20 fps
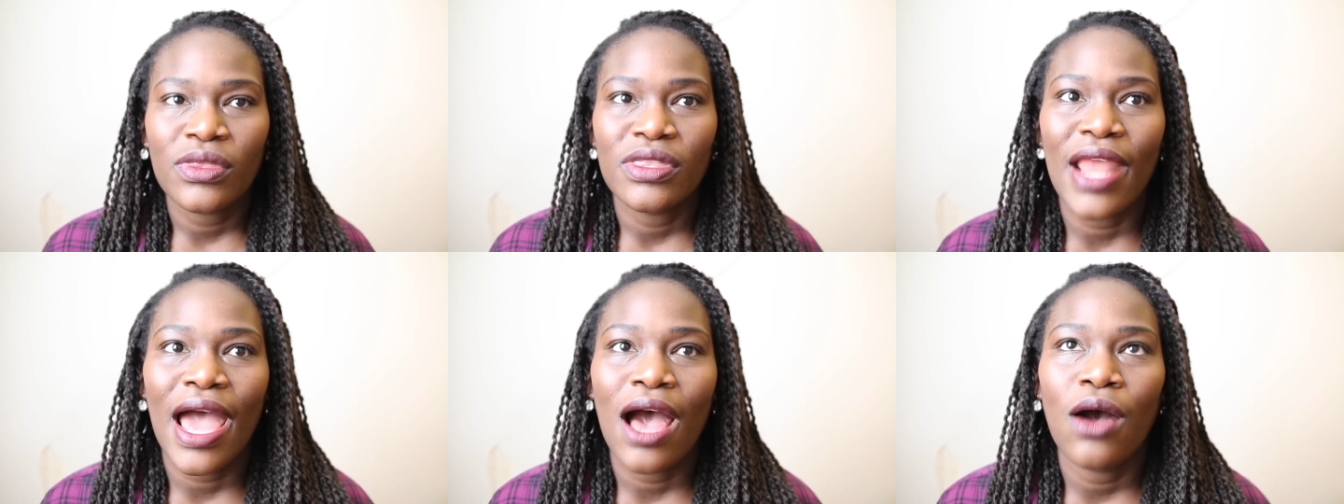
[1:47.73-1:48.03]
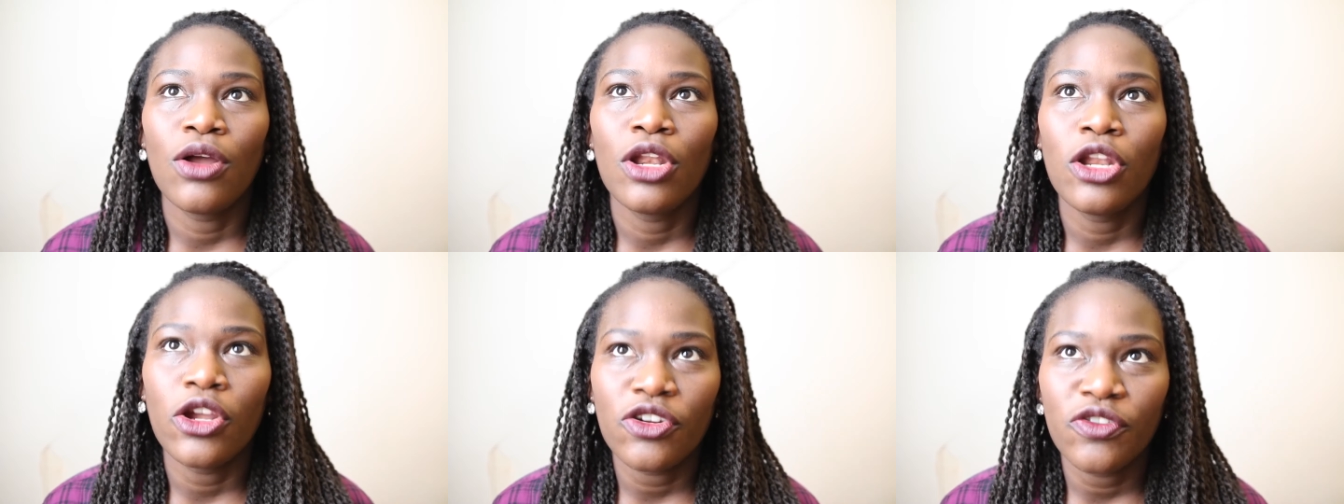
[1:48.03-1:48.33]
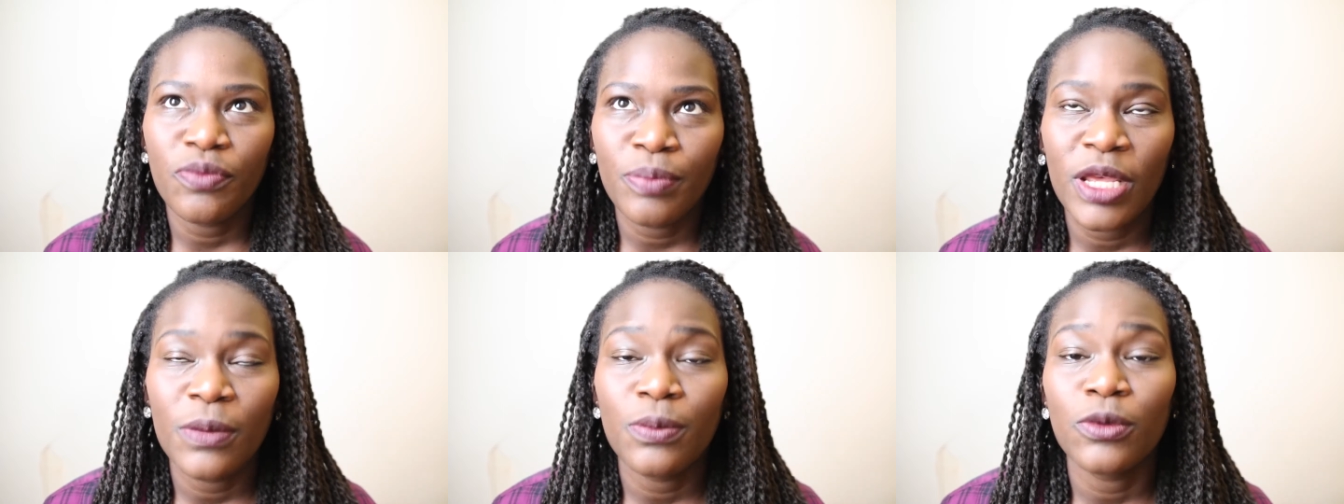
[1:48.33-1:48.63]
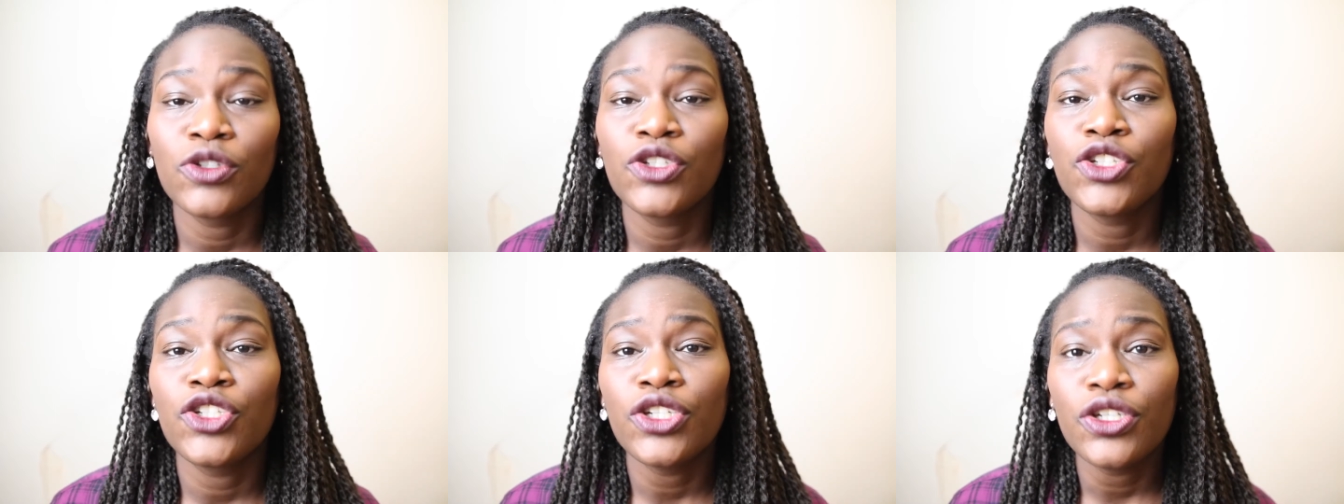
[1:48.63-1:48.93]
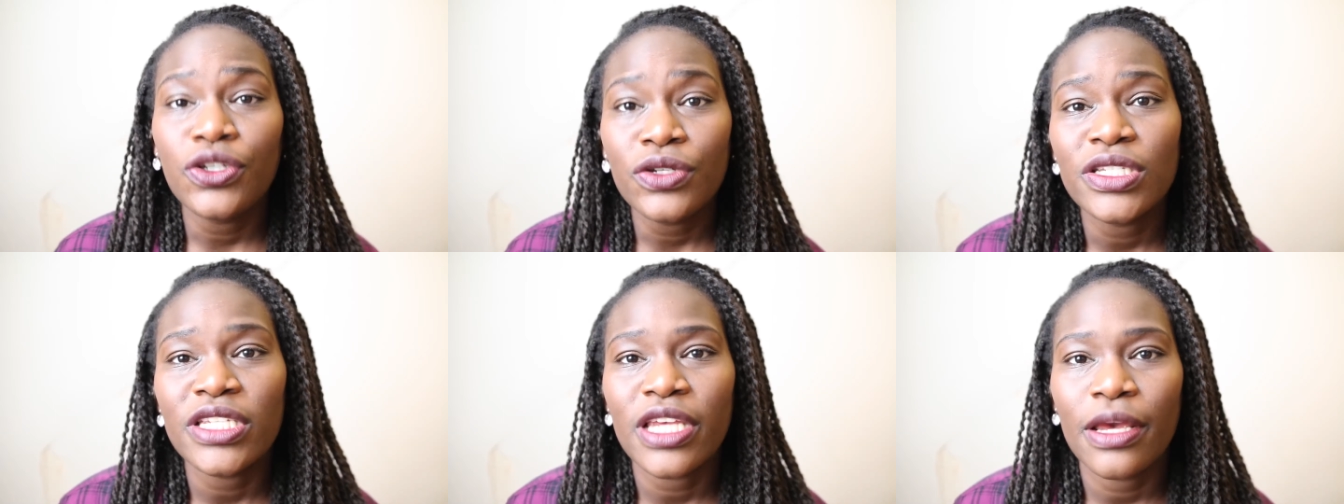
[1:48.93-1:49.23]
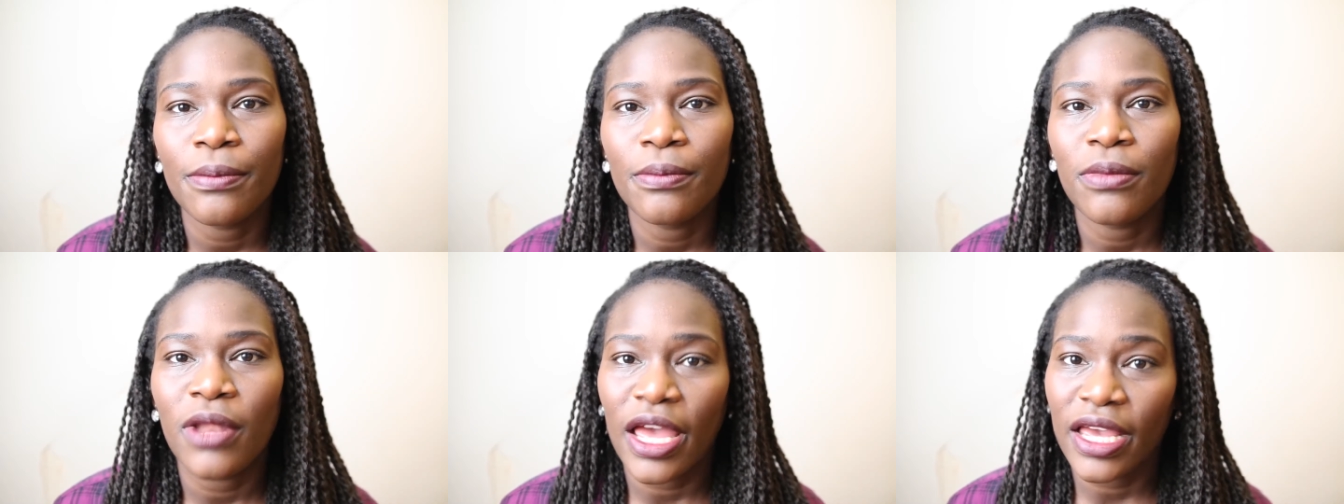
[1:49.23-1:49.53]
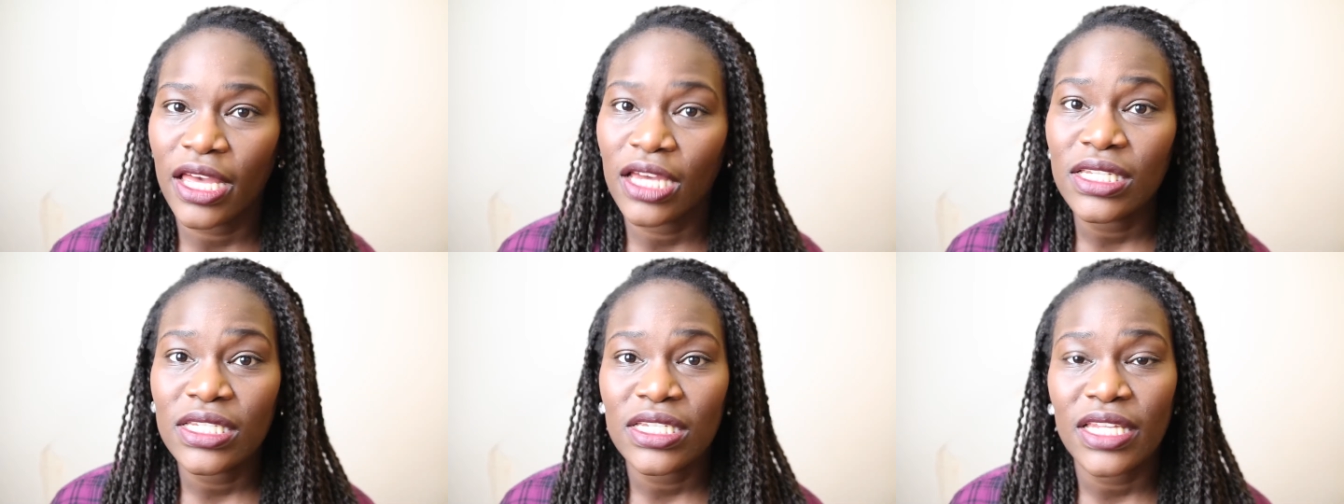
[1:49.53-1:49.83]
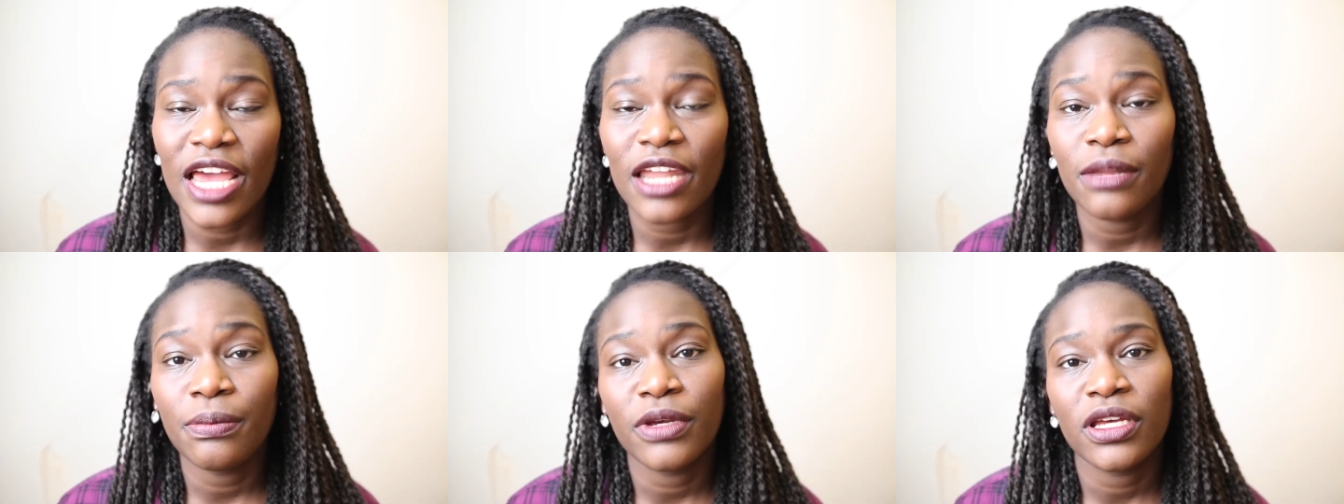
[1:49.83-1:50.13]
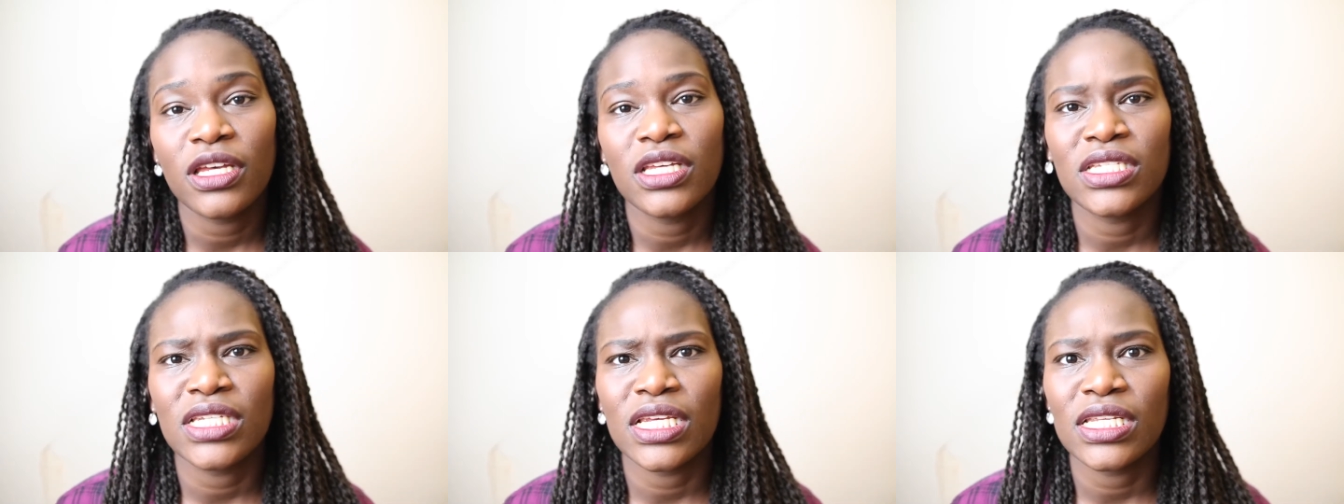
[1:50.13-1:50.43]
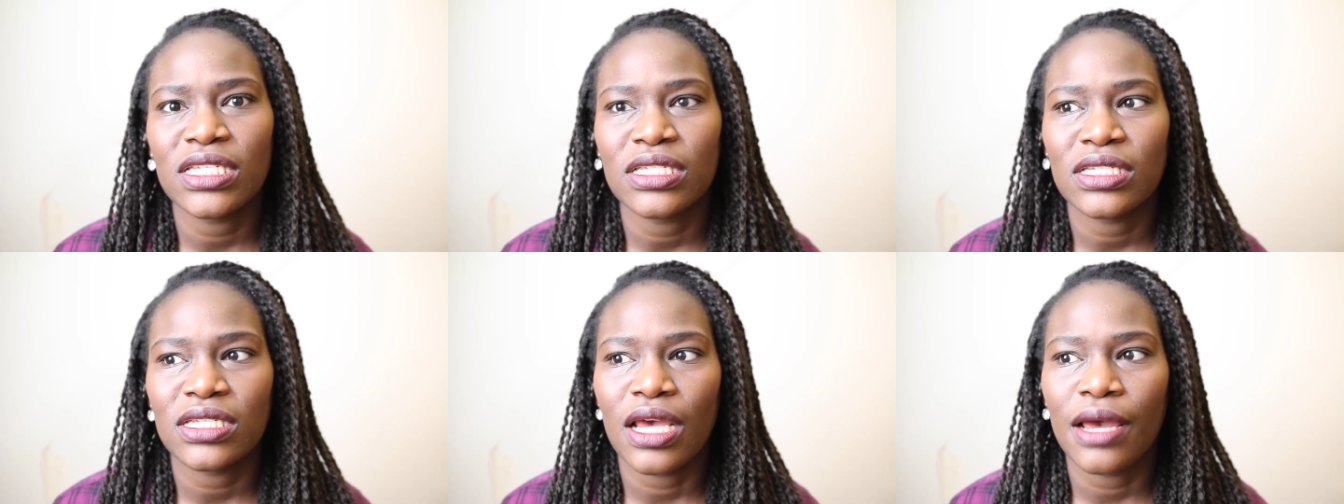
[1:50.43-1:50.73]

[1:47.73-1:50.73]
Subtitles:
Now, a lot of people choose it, like I said, because it